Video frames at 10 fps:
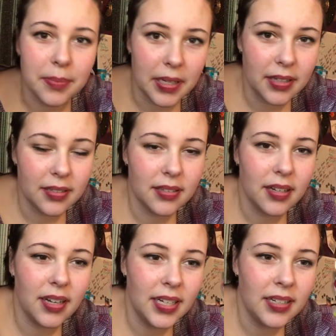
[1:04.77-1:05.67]
but
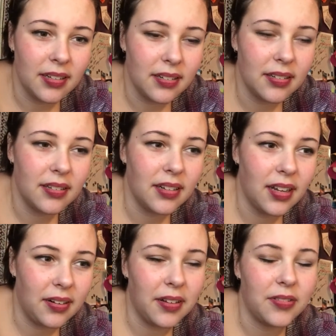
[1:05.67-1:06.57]
I didn't, I
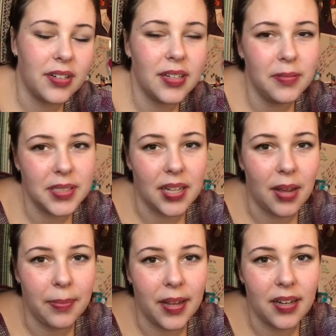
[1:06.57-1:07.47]
don't know, it wasn't
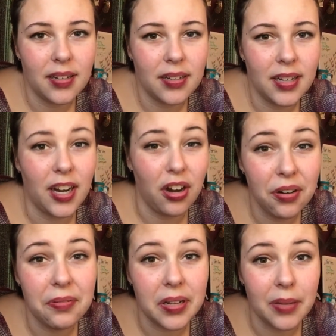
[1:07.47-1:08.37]
that bad. It
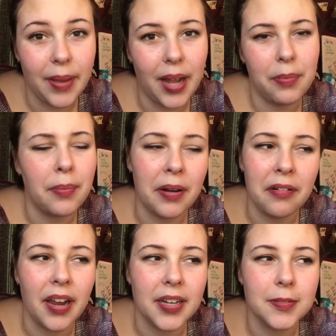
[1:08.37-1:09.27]
hurt really bad, but my
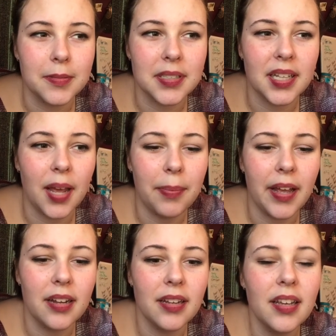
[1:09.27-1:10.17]
reaction wasn't that bad.